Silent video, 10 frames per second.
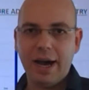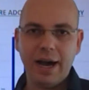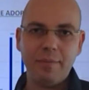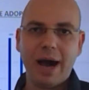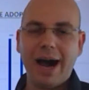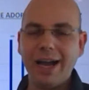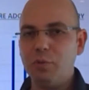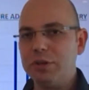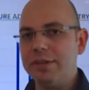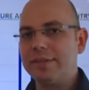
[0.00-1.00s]

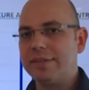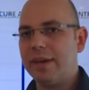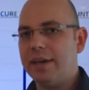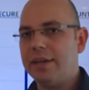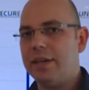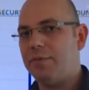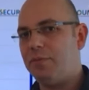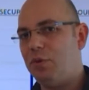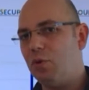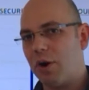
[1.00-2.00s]
I wouldn't say
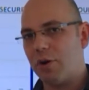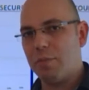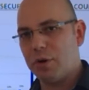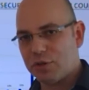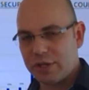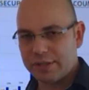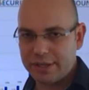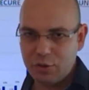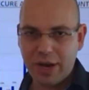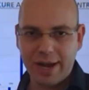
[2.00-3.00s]
if you are a merchant
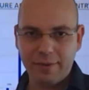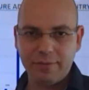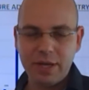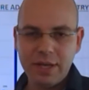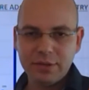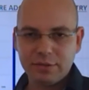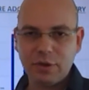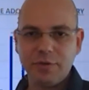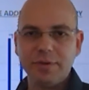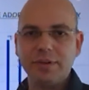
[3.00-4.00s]
and you have
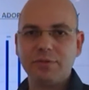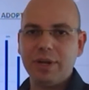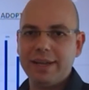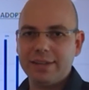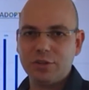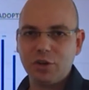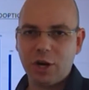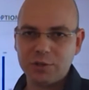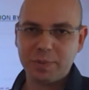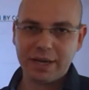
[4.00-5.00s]
service-related
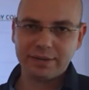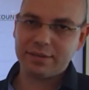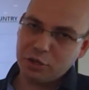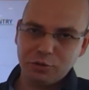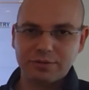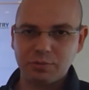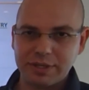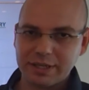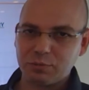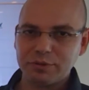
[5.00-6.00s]
chargebacks, use
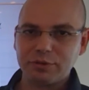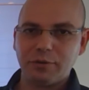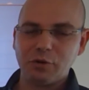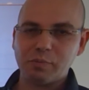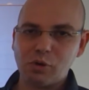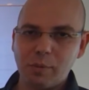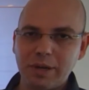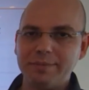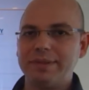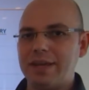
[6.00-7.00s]
3D, it will solve your
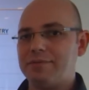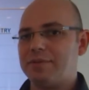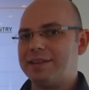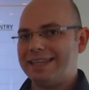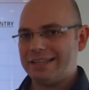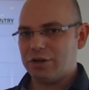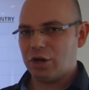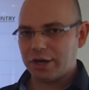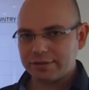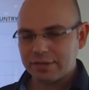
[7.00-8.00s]
problem. Definitely
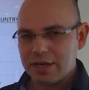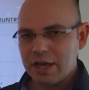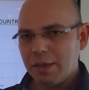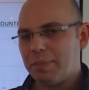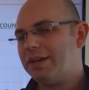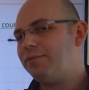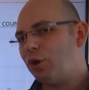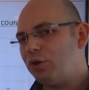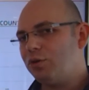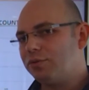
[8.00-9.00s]
not. But
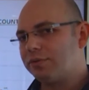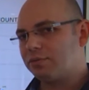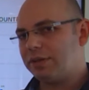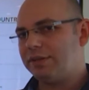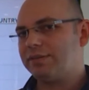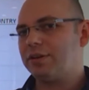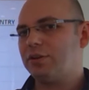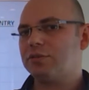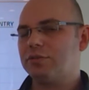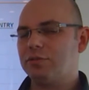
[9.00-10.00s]
if you use 3D
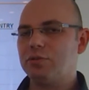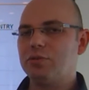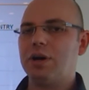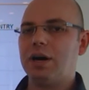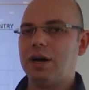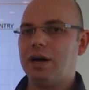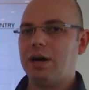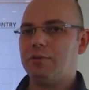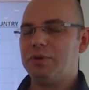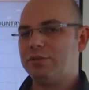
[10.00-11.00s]
Secure to
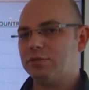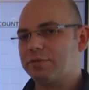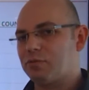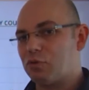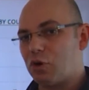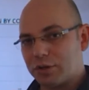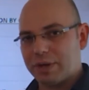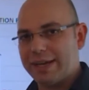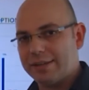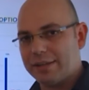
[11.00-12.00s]
reduce
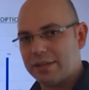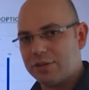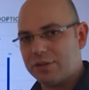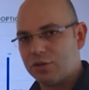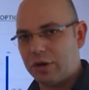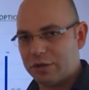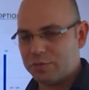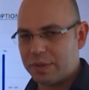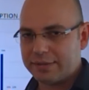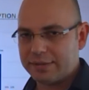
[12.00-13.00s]
fraud-related
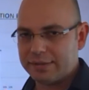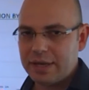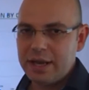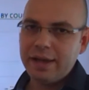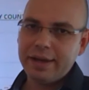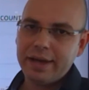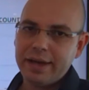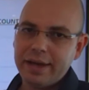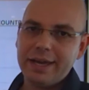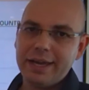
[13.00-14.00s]
chargebacks,
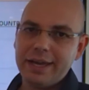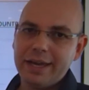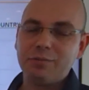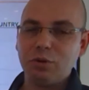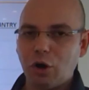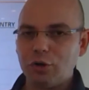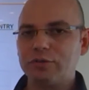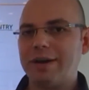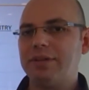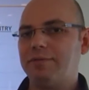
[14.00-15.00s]
it will also have the
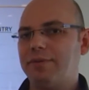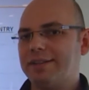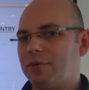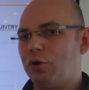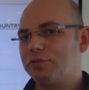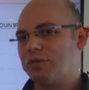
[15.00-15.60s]
effect of also